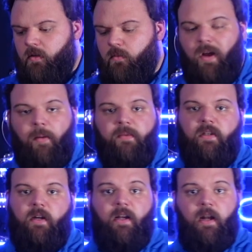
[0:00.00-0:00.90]
Wrap is
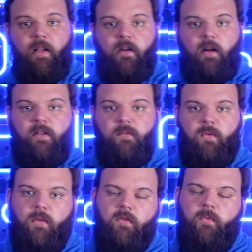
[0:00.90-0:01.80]
going to connect the dots
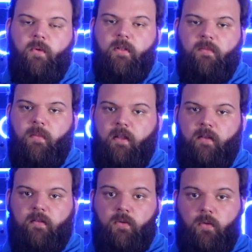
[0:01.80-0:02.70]
between those points and make
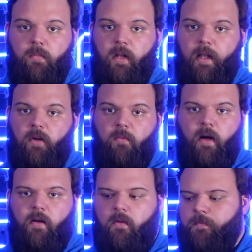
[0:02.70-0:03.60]
this into a polygonal
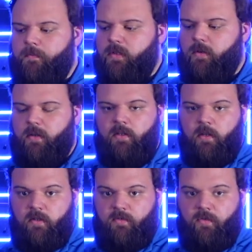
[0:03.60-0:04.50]
model, so a,
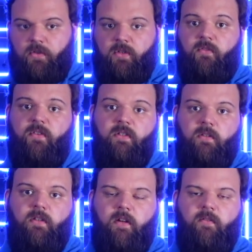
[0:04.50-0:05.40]
a full surface
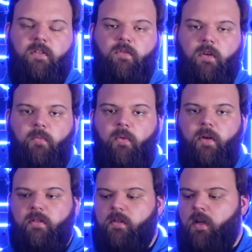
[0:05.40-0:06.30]
instead of discrete
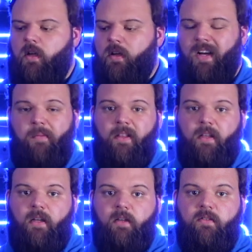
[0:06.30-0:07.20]
points,
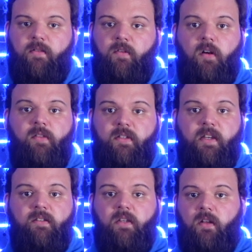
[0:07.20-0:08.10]
commonly saved off as an
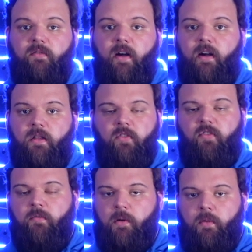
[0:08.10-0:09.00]
STL file if you're
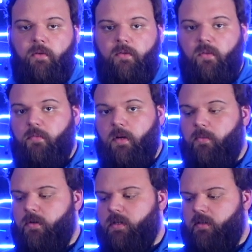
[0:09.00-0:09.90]
familiar with those with 3D
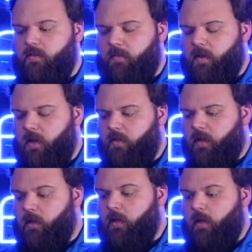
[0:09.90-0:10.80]
printing, same kind of thing.